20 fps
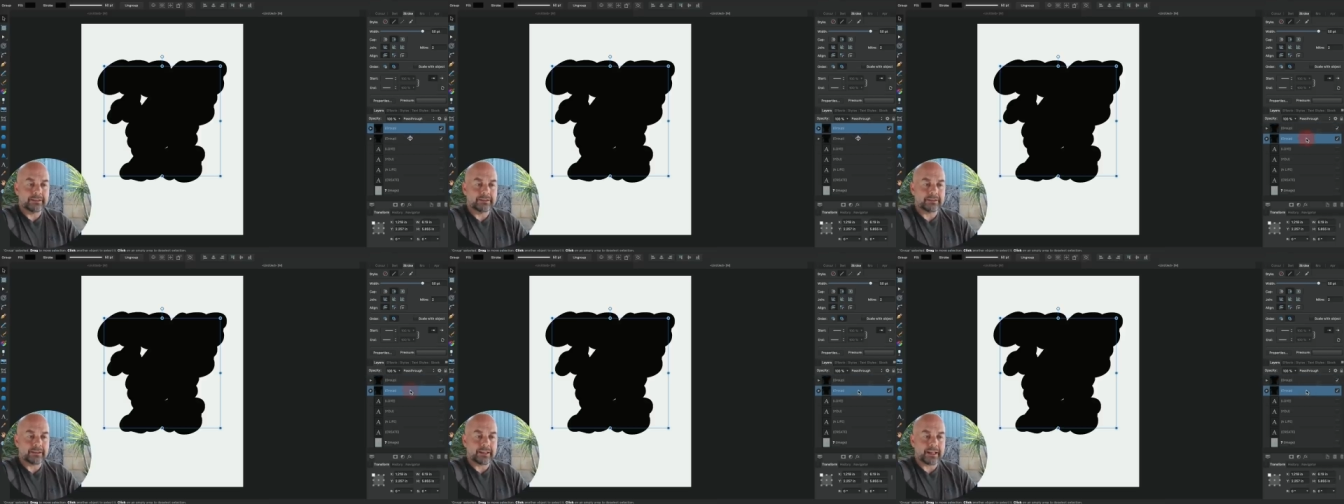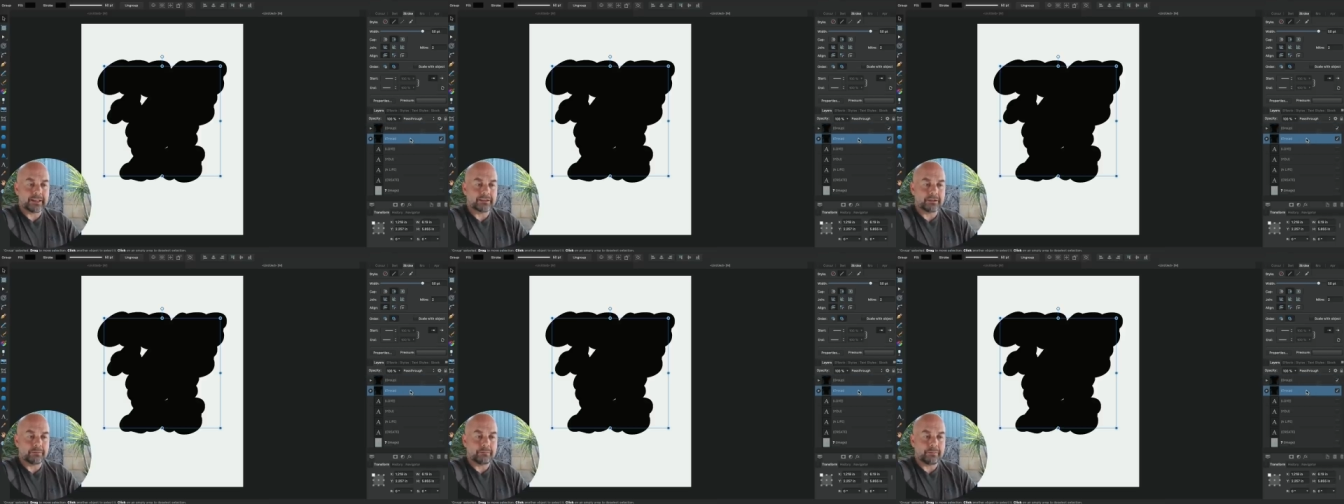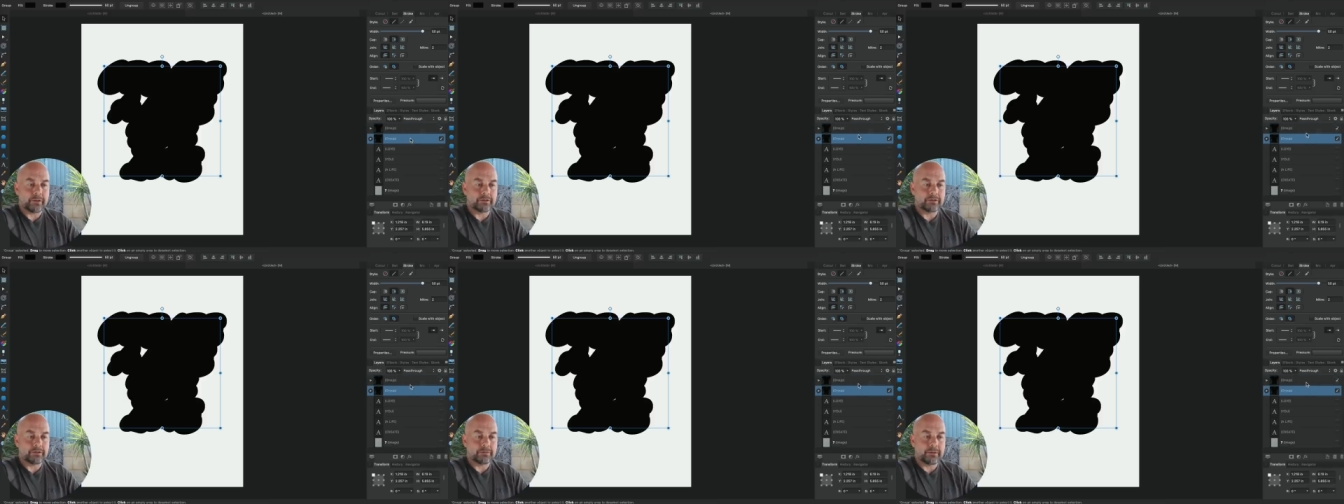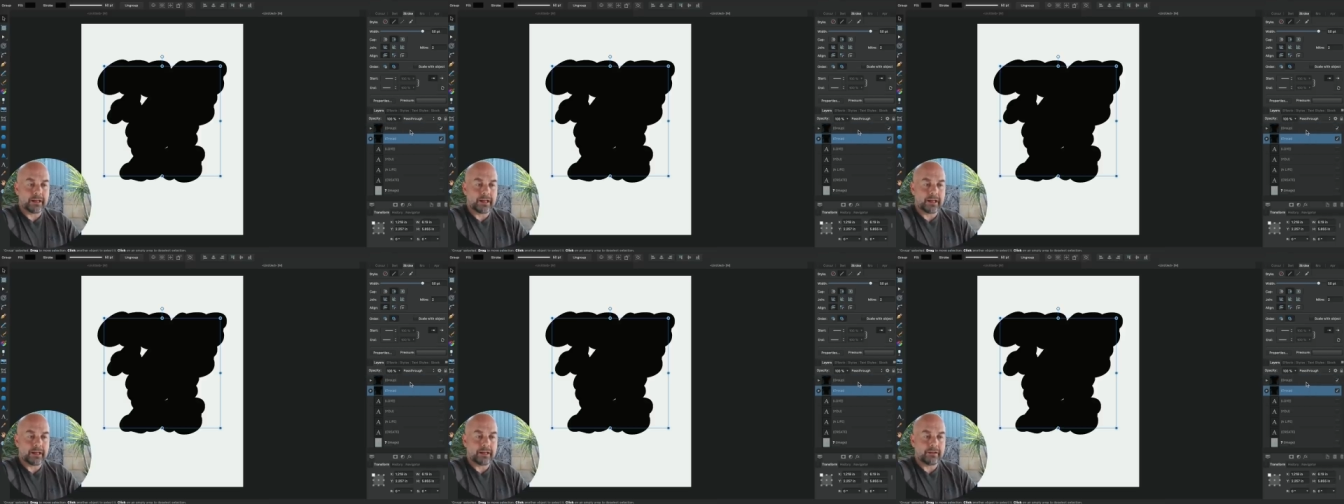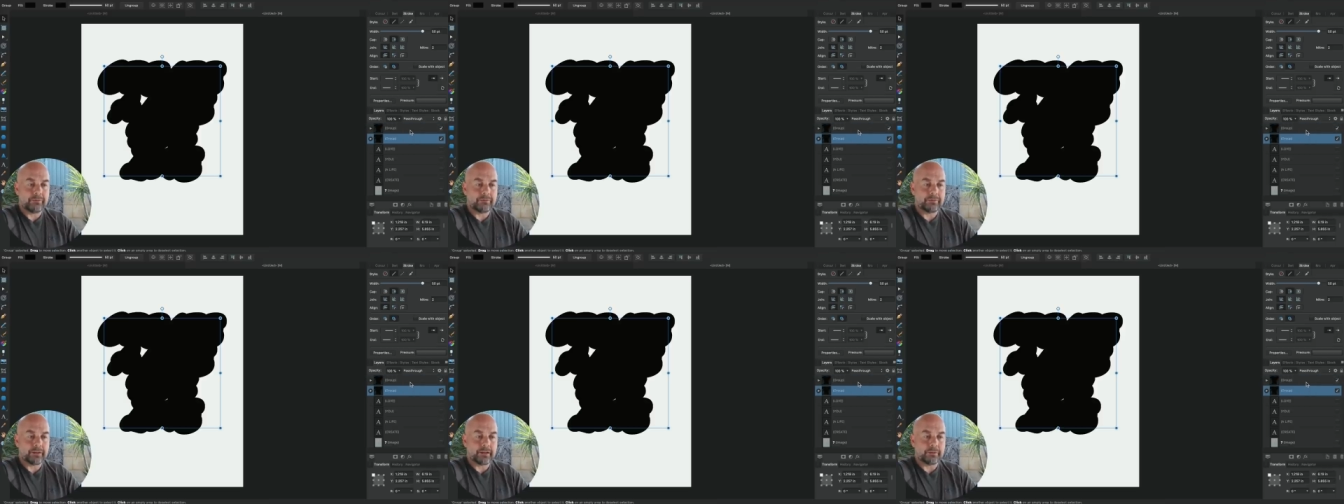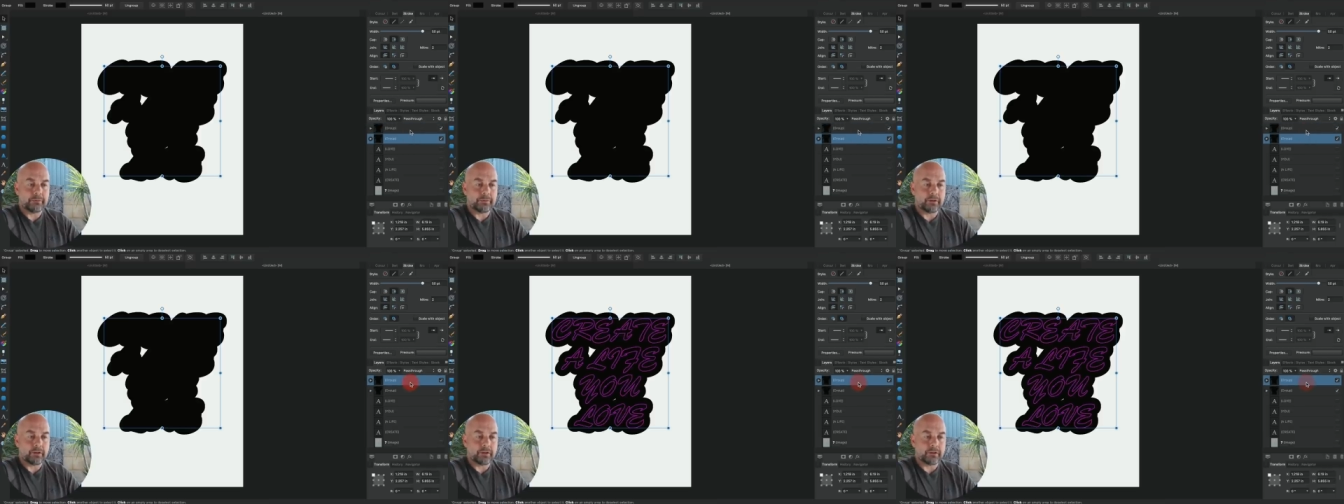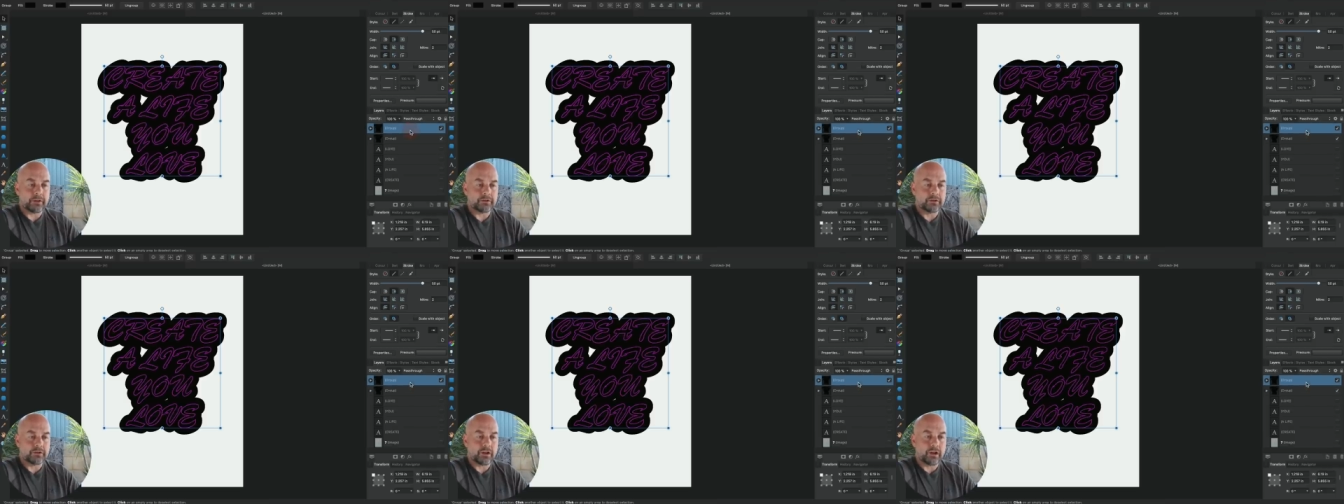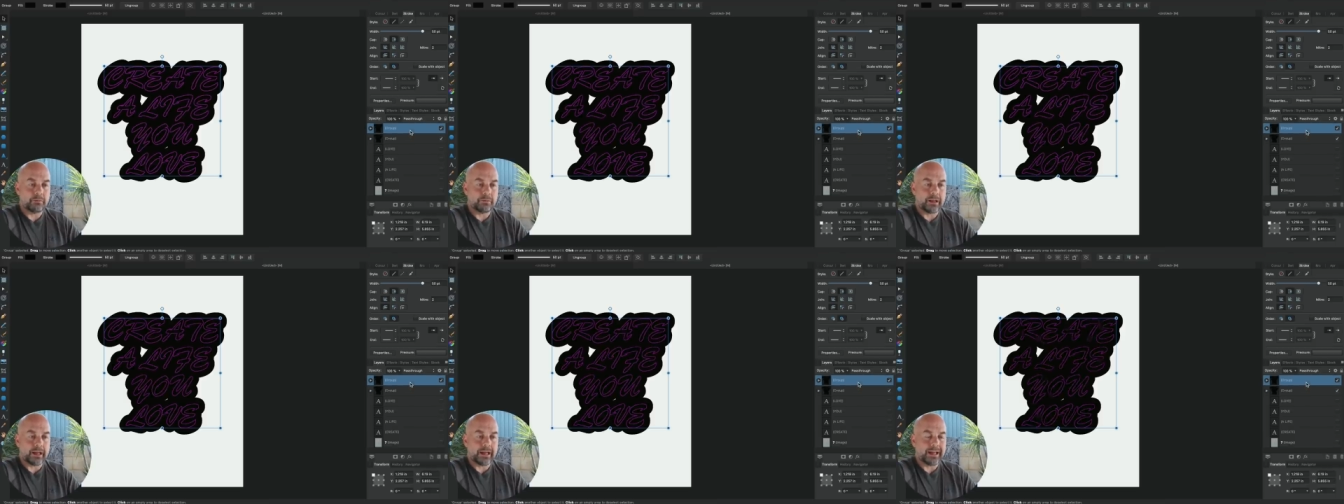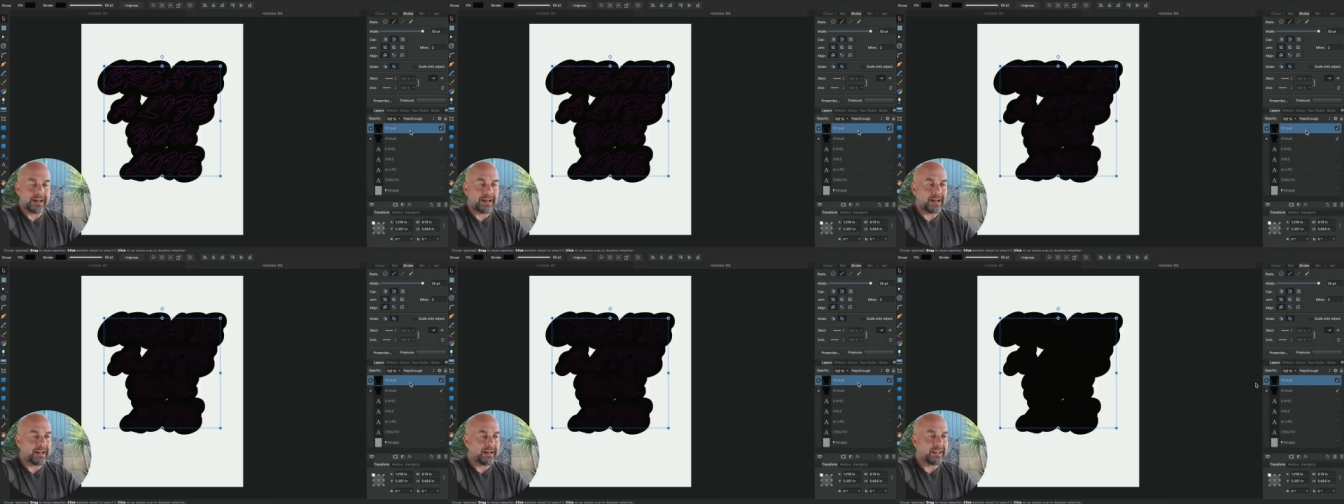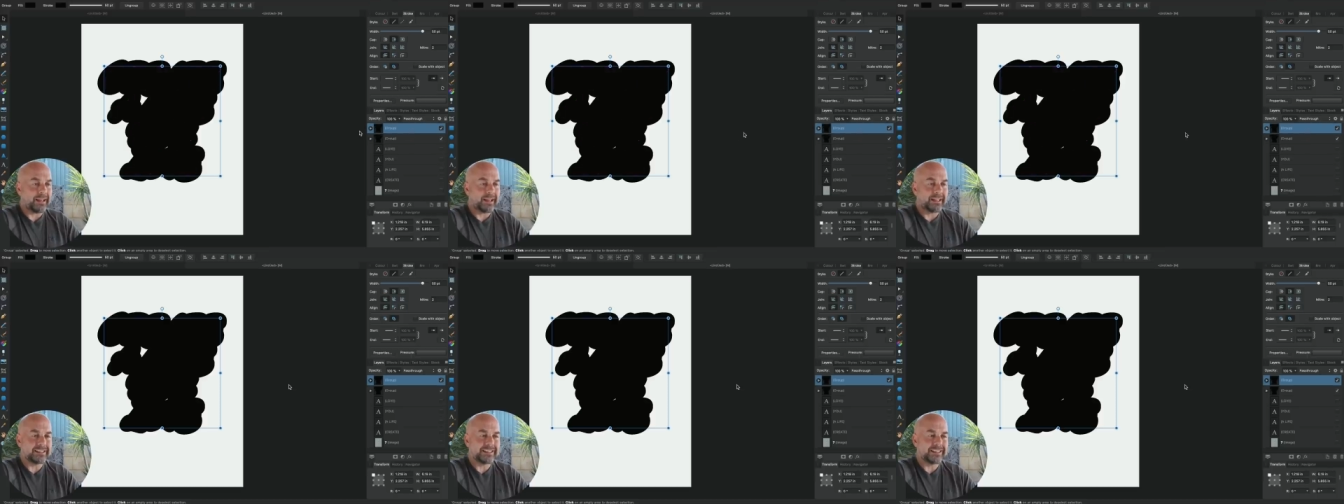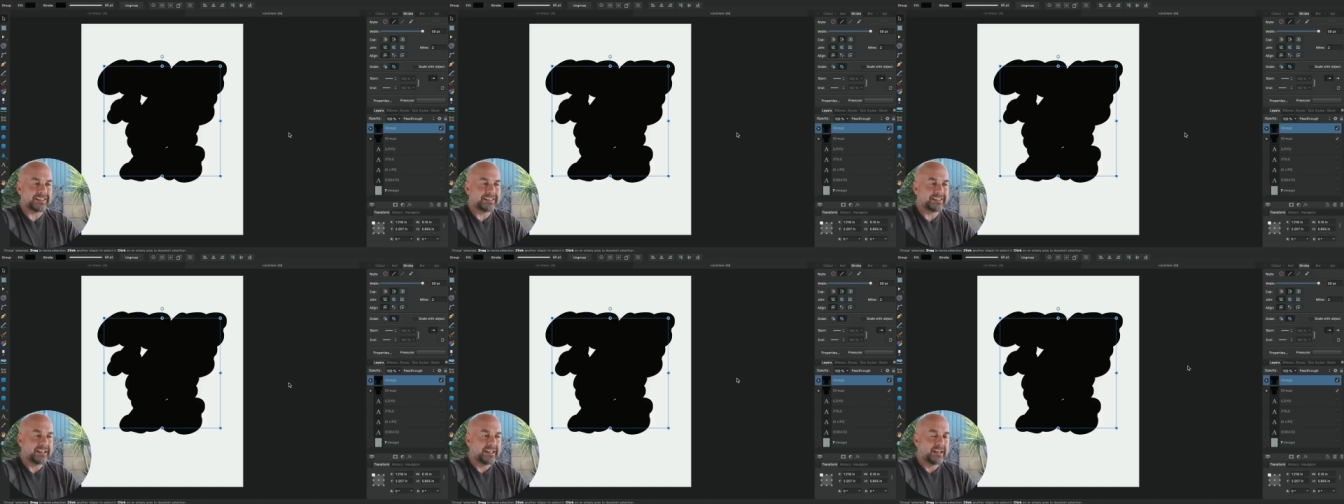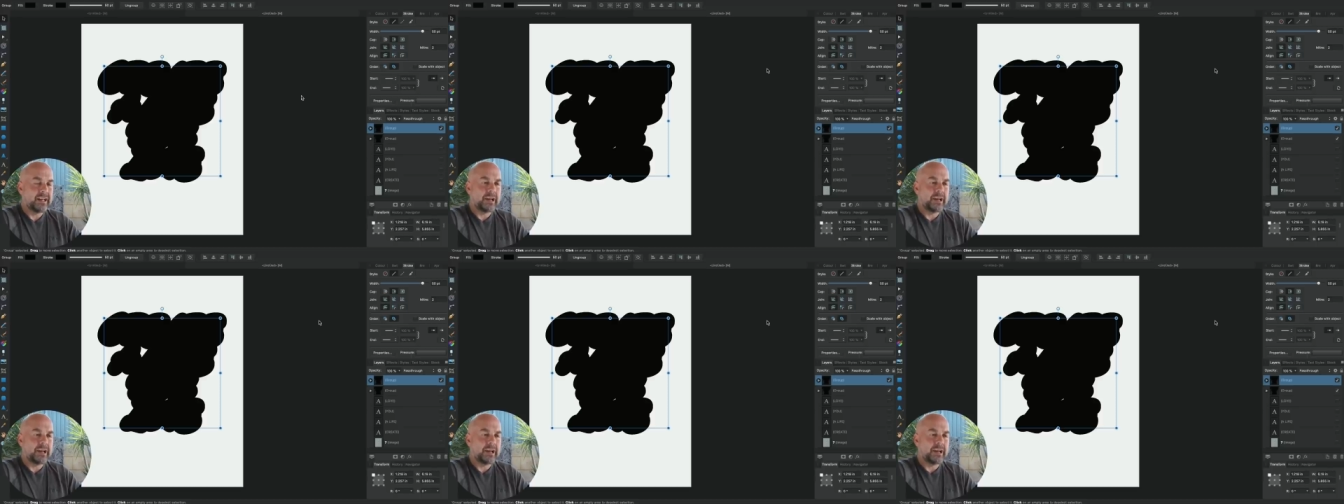So that's the bottom layer and we've got the top layer highlighted.